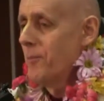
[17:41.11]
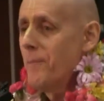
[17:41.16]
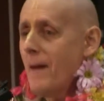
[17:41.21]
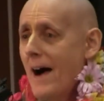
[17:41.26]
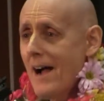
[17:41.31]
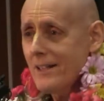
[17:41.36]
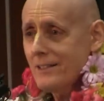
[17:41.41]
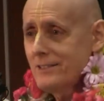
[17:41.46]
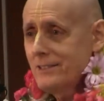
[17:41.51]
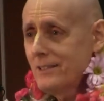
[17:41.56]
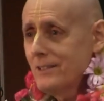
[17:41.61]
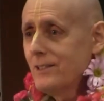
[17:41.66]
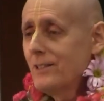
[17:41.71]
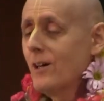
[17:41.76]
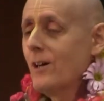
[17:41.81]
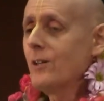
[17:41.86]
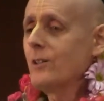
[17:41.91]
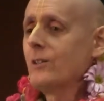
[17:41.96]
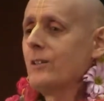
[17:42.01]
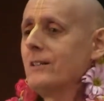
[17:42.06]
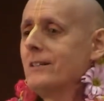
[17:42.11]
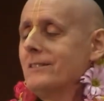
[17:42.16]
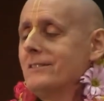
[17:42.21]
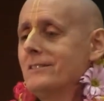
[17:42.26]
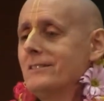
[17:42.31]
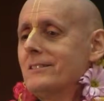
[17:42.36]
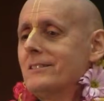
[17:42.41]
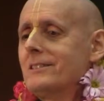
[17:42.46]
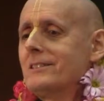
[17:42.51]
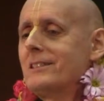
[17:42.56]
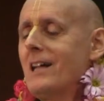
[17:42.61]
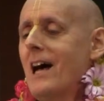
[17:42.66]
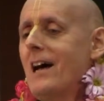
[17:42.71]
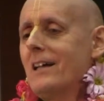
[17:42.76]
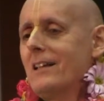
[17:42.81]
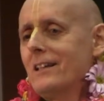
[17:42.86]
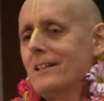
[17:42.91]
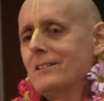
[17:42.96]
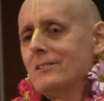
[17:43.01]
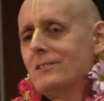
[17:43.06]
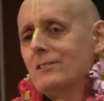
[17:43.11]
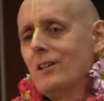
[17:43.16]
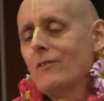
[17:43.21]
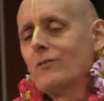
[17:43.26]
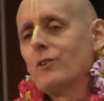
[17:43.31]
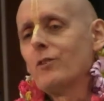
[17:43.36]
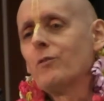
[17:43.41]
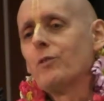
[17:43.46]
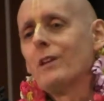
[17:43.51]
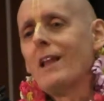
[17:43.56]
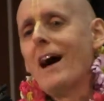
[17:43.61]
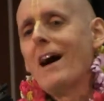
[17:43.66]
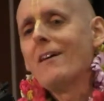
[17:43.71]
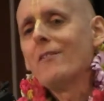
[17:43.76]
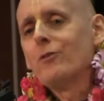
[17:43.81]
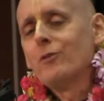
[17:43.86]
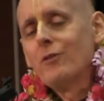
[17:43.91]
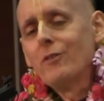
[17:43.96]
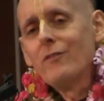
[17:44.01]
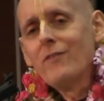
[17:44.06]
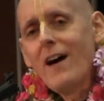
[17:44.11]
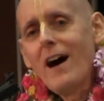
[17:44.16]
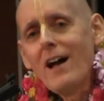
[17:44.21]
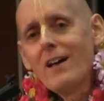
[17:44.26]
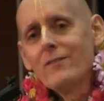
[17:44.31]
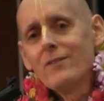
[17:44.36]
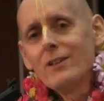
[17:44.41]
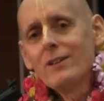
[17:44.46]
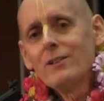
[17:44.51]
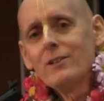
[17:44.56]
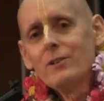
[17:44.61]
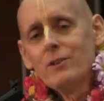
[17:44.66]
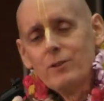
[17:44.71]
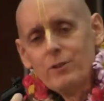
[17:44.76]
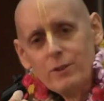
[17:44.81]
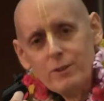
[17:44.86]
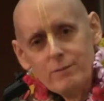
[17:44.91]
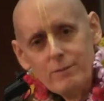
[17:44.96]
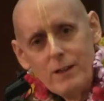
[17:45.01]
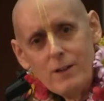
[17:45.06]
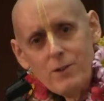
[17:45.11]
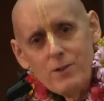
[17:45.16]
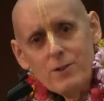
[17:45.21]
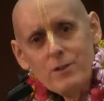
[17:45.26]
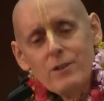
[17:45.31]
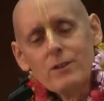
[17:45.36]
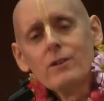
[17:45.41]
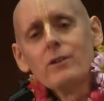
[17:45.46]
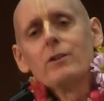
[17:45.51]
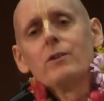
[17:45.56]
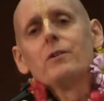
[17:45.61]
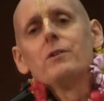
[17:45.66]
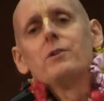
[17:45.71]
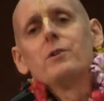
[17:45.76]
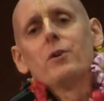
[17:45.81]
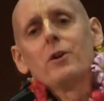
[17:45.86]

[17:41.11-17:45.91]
Bhakti Yoga is the science of reviving your original,